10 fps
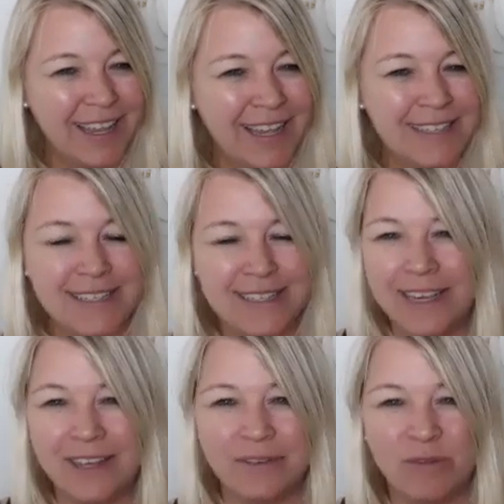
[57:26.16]
it's
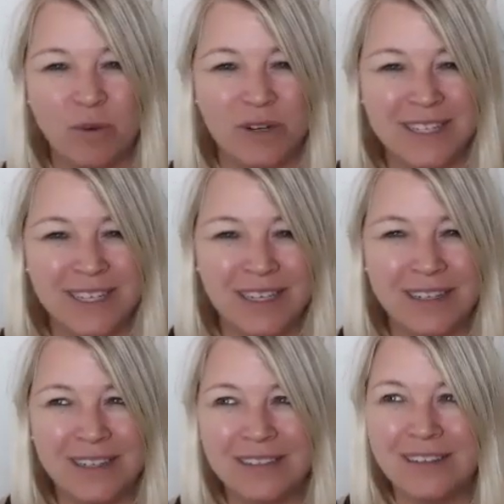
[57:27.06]
like
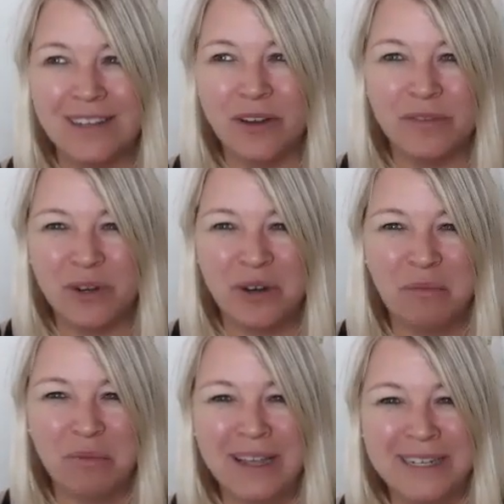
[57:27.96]
forcing, you know, if you're on a
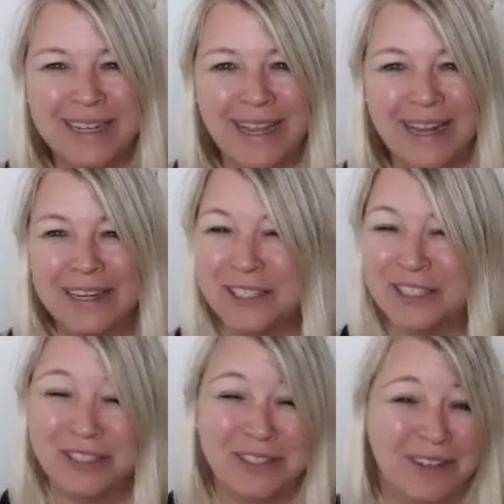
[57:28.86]
blind date and
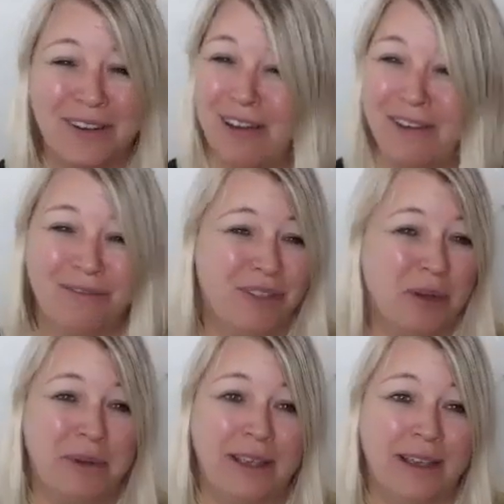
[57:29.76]
it's just not
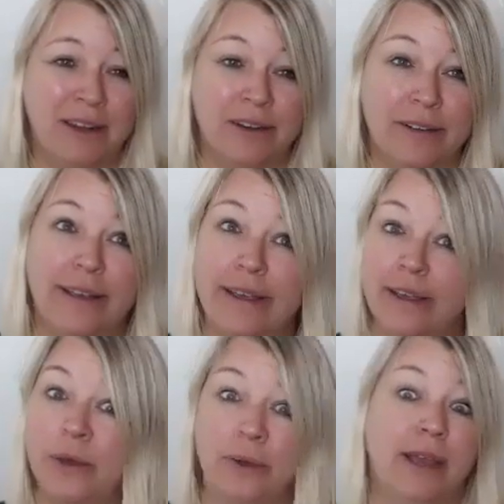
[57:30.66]
flowing and you're like,
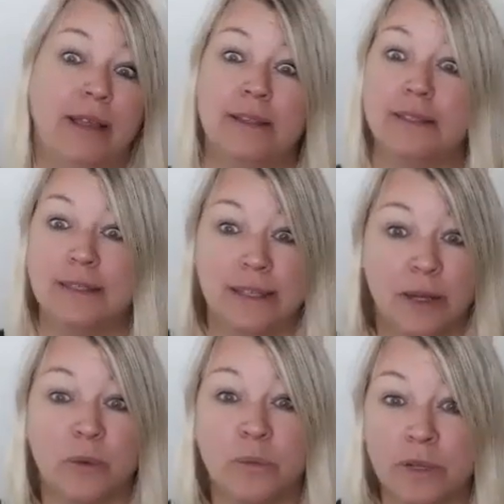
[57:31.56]
okay, this is
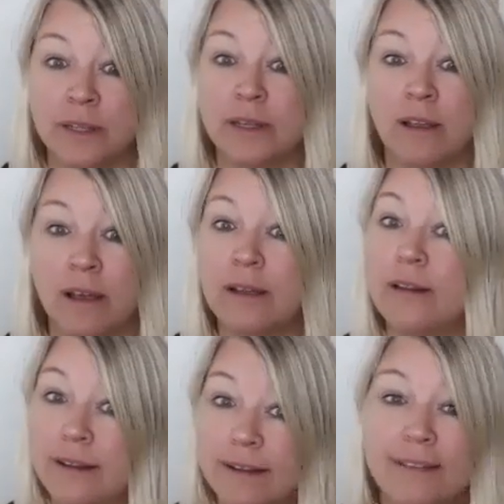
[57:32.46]
like really not,
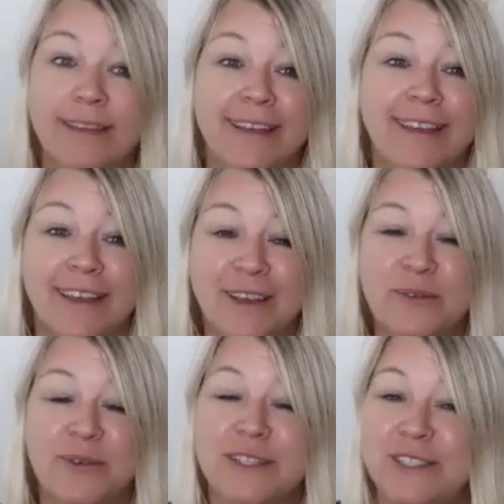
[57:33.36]
like
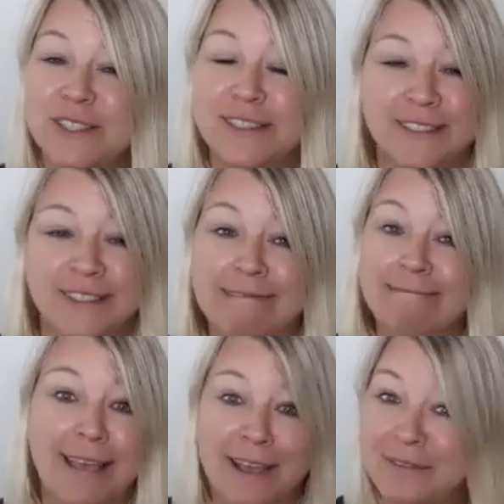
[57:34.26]
you just
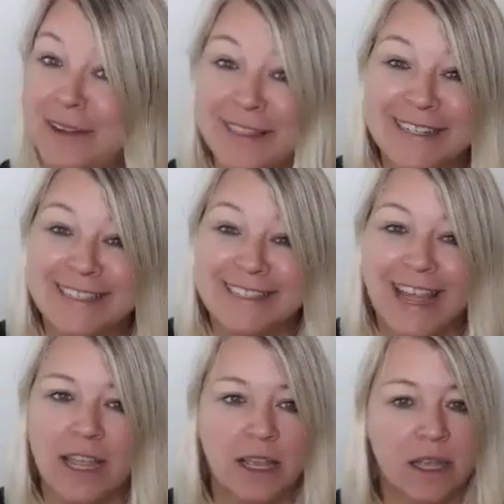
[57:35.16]
have nothing to
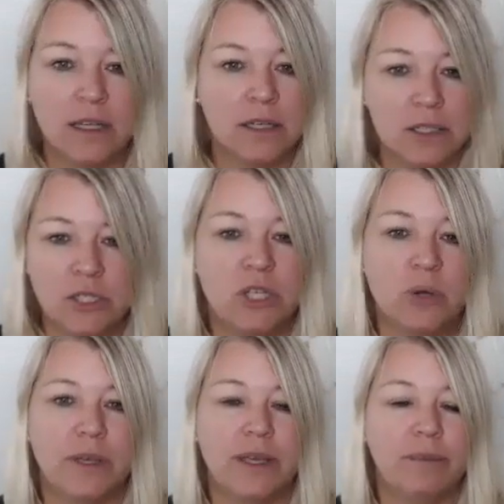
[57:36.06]
say.
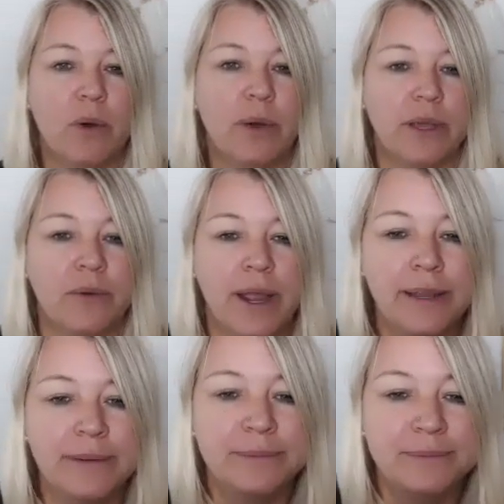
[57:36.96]
Don't keep going, right?